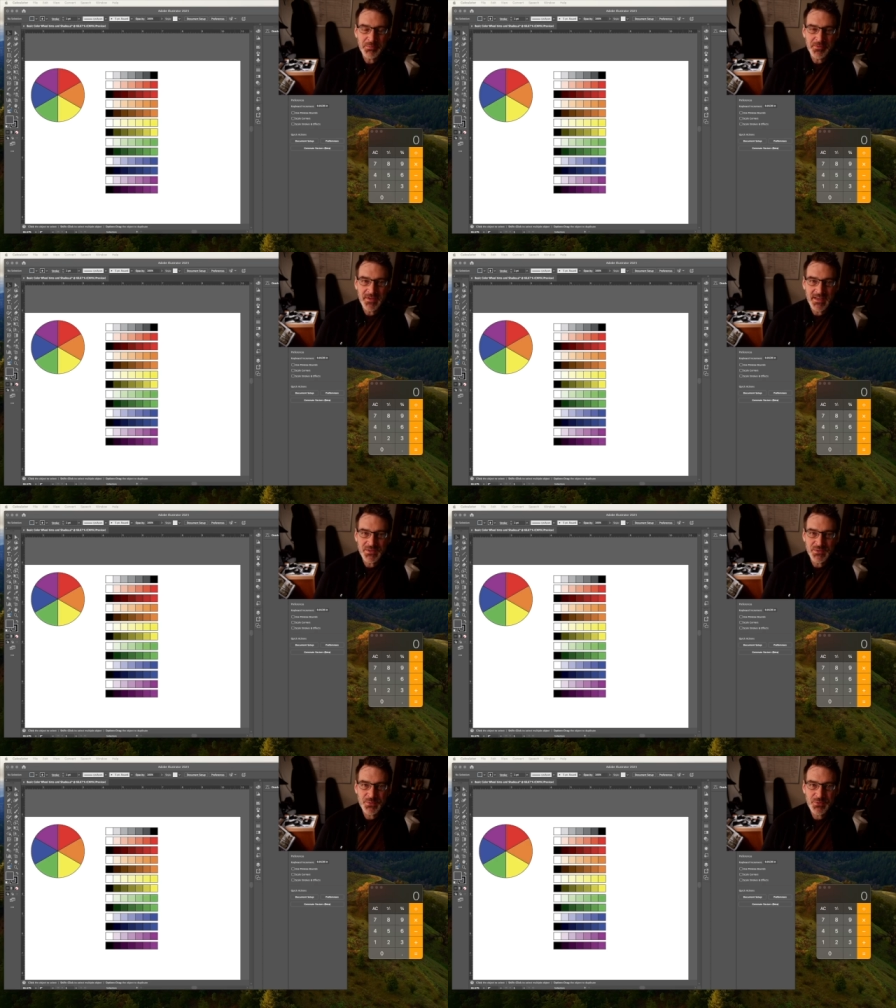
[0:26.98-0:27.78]

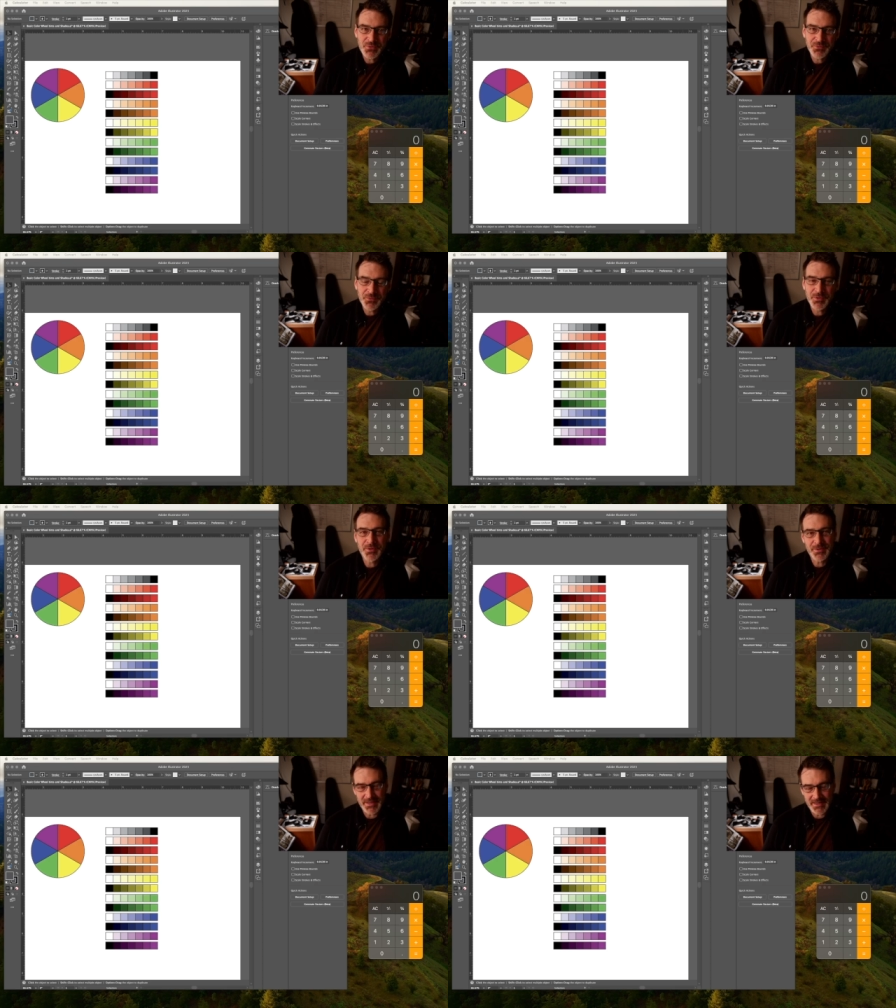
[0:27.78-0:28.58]
provide tools for
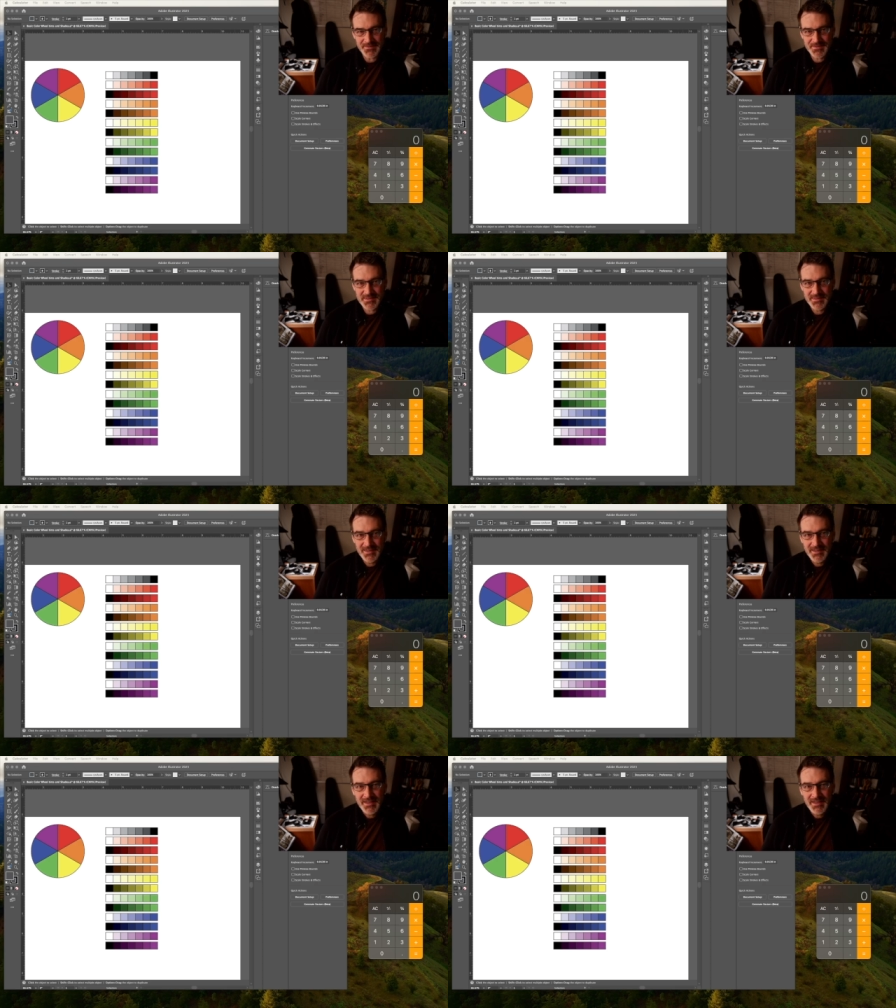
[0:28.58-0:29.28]
creatives.